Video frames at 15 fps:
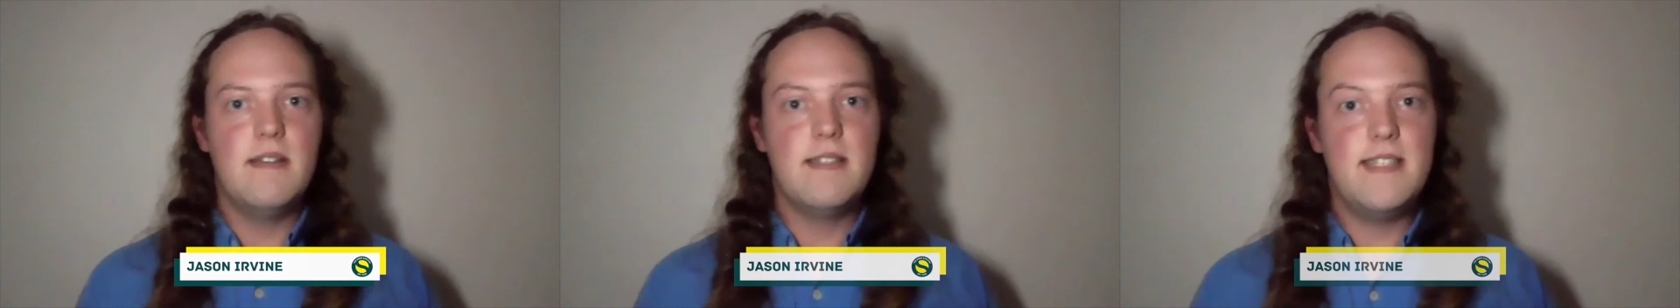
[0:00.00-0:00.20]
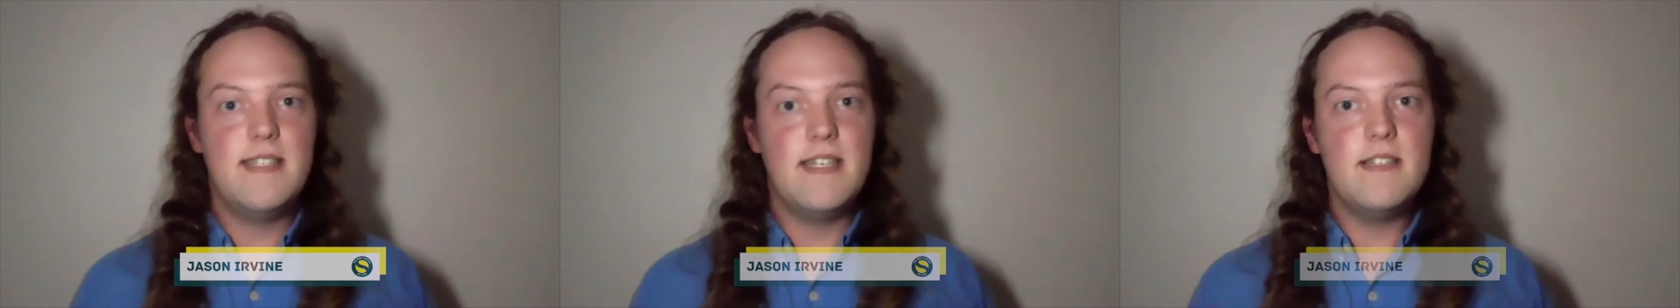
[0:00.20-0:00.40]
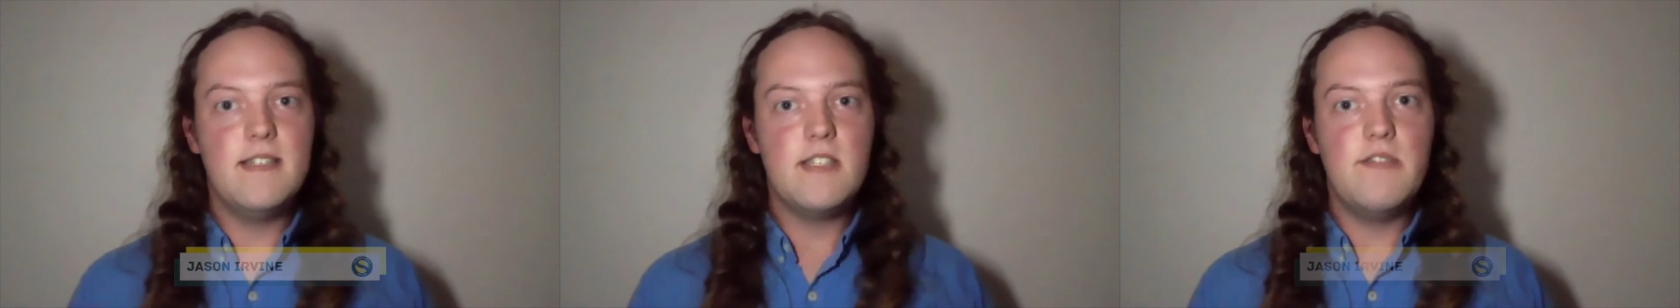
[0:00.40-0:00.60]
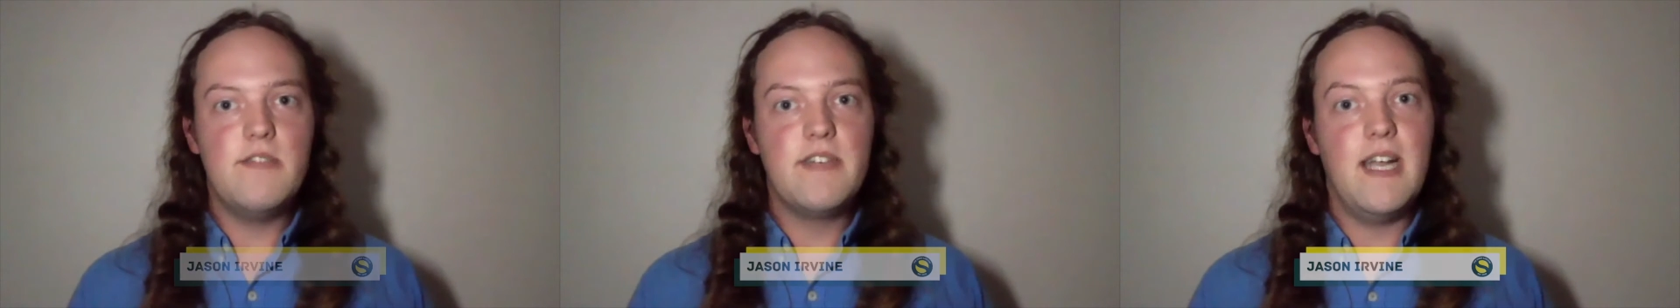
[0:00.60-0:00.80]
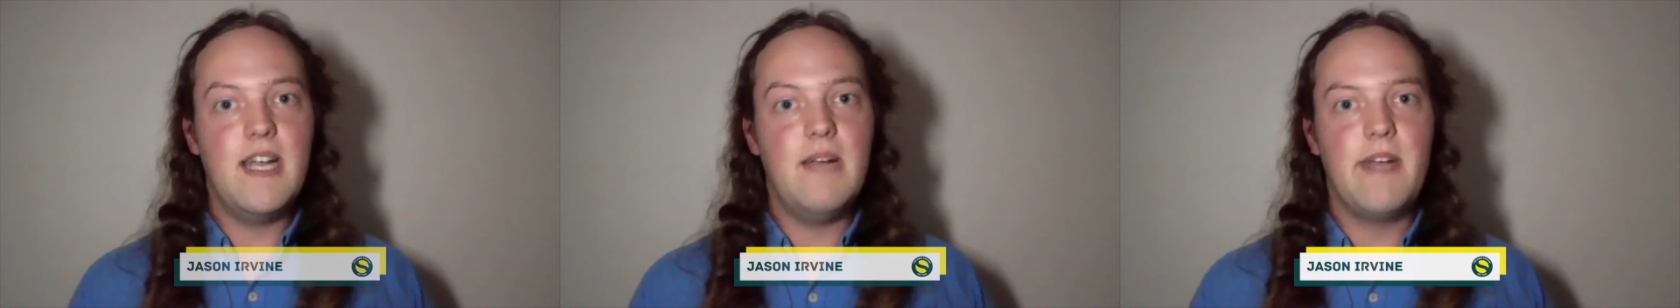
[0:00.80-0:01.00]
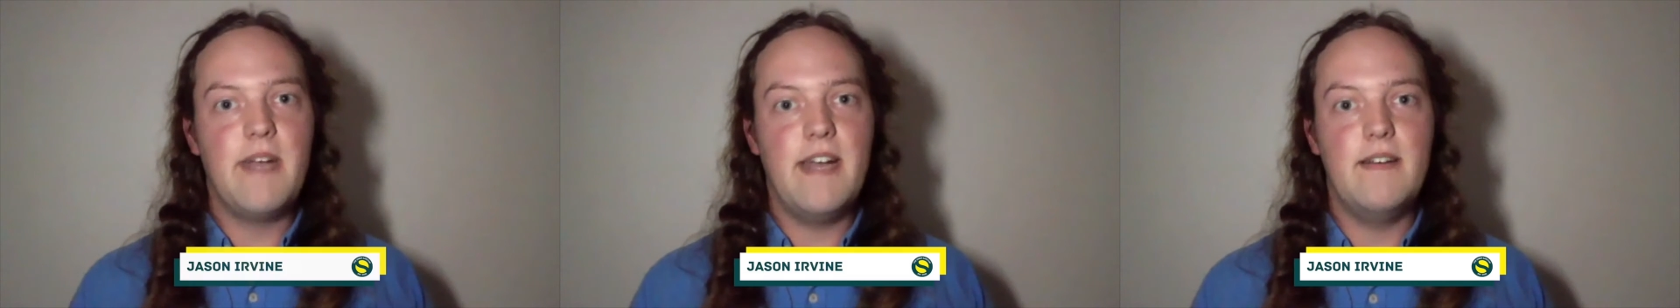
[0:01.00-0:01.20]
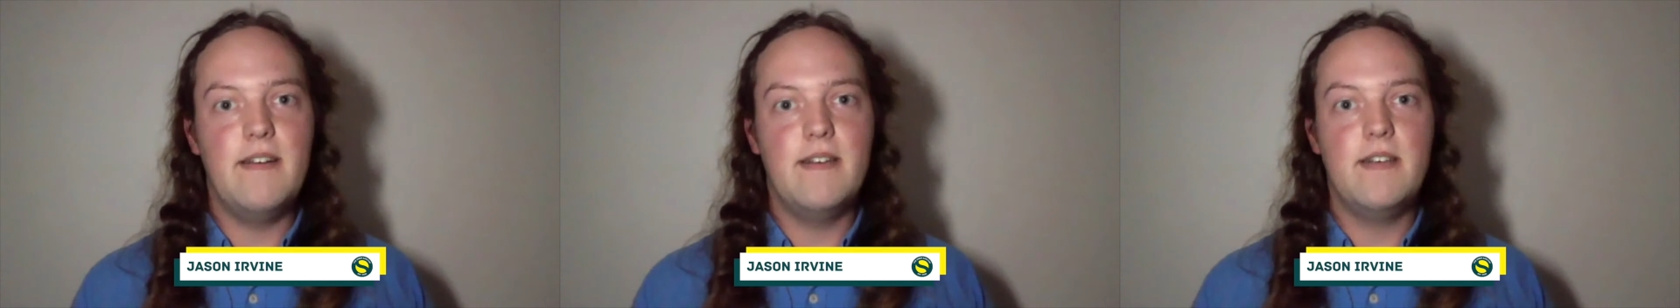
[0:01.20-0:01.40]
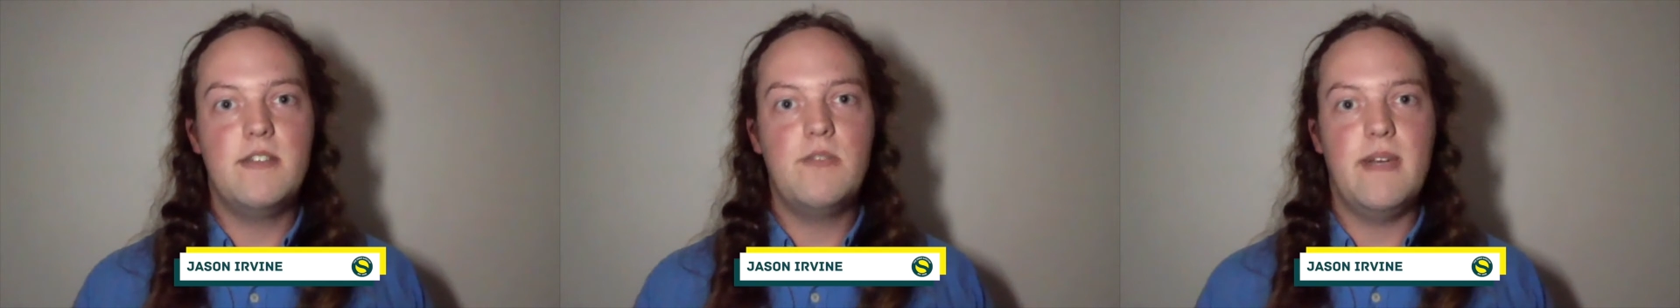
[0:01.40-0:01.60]
The Stingers overcame
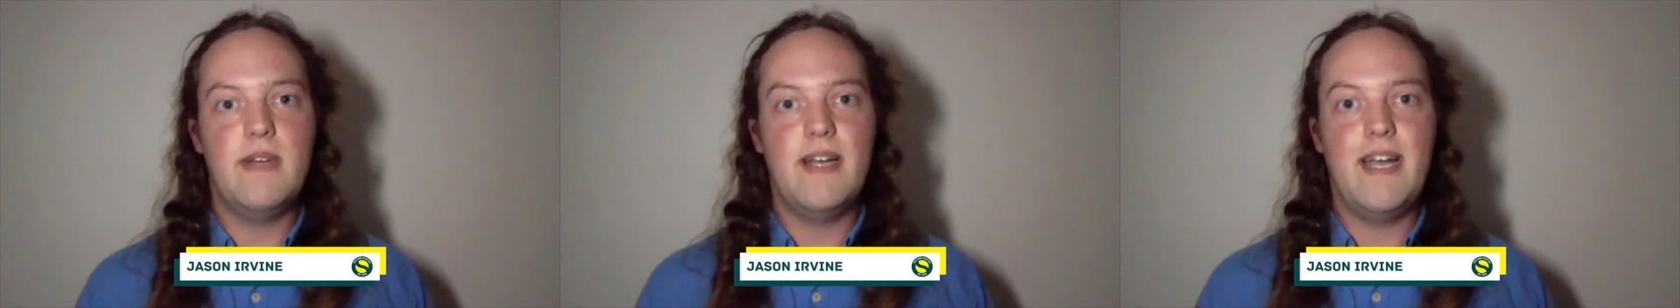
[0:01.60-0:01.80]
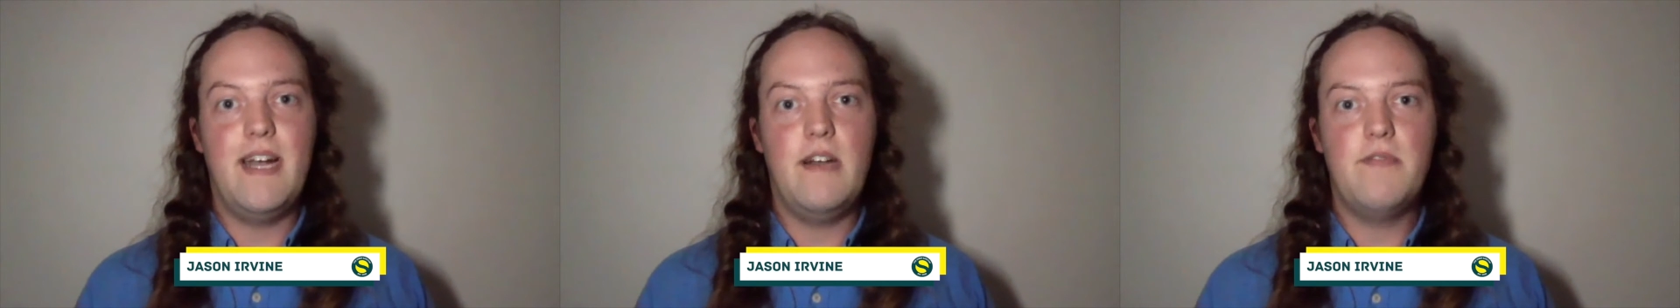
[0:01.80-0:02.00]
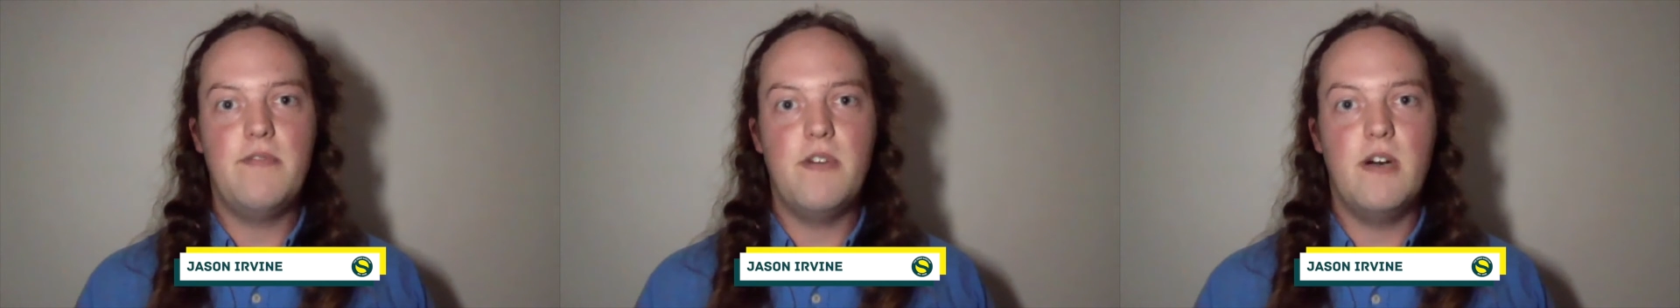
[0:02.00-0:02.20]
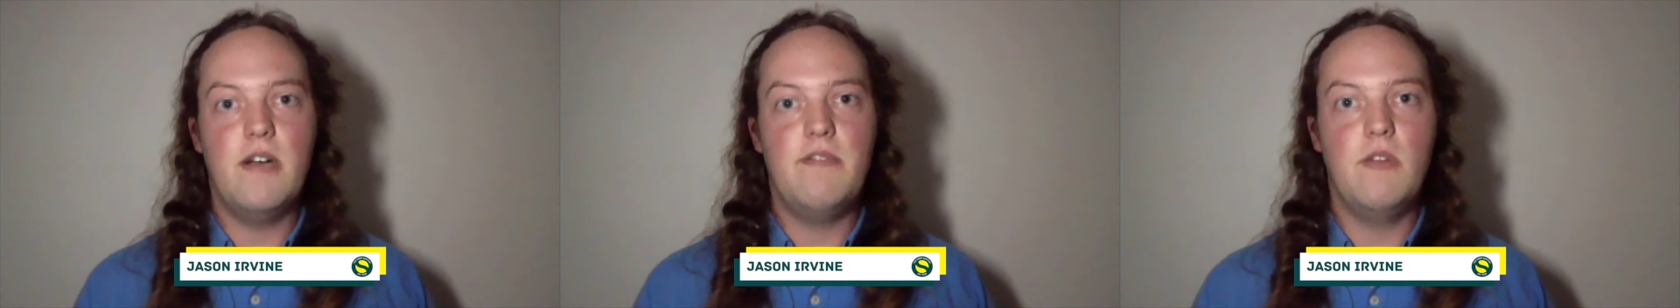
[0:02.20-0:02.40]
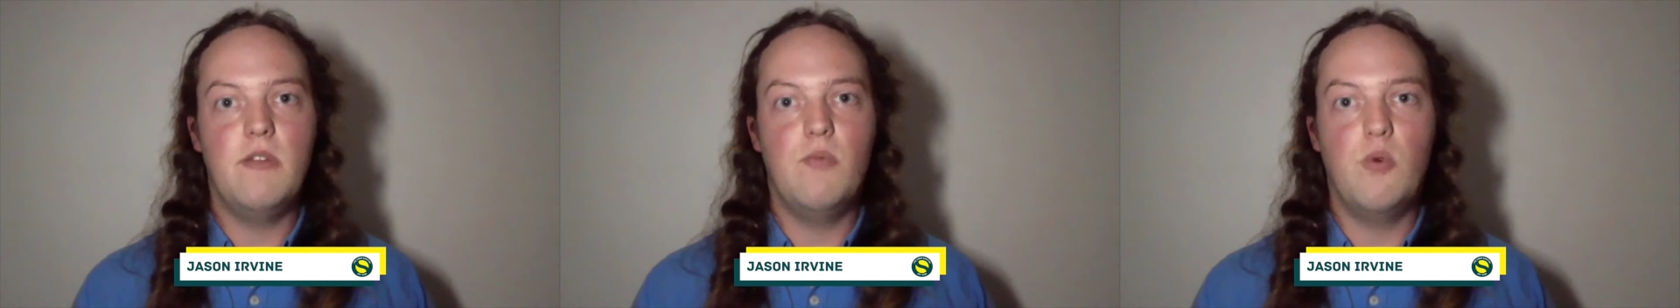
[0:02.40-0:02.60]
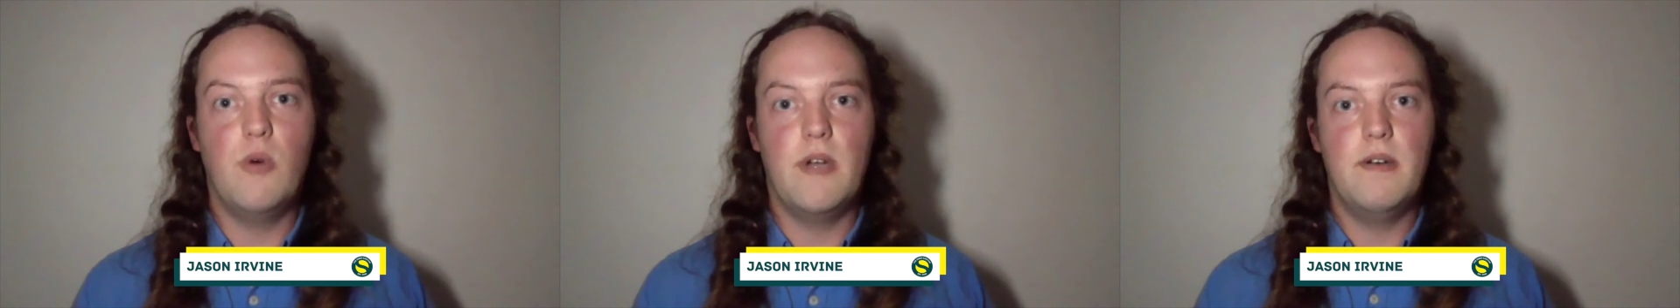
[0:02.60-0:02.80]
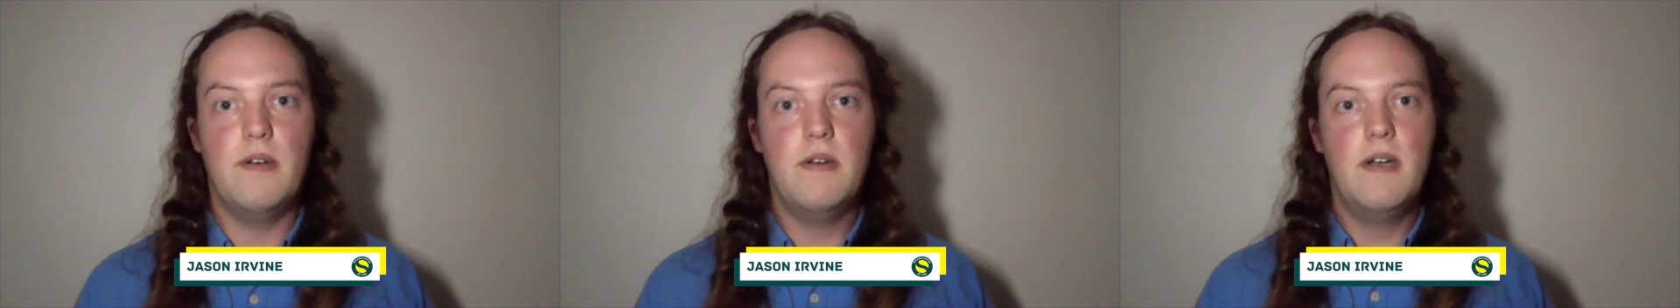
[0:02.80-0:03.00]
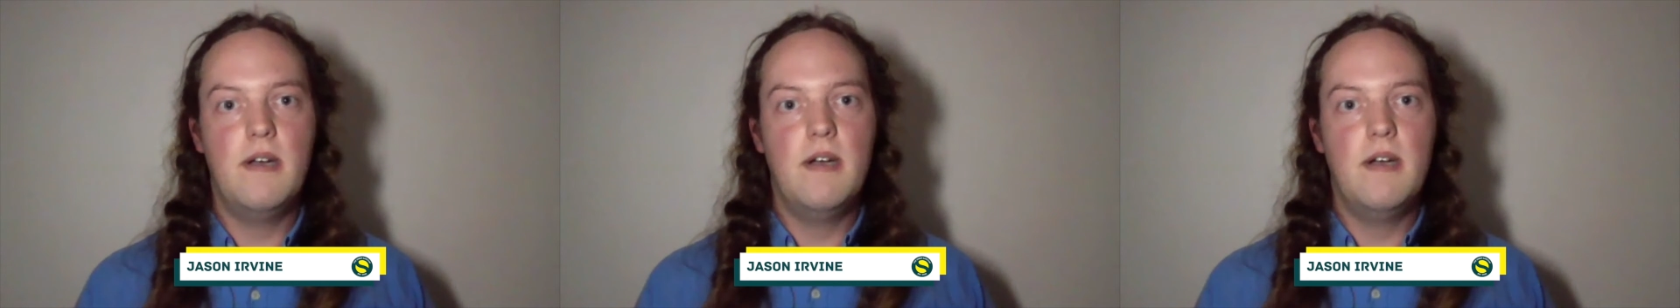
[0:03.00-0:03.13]
Canada to win 8-5 in the water.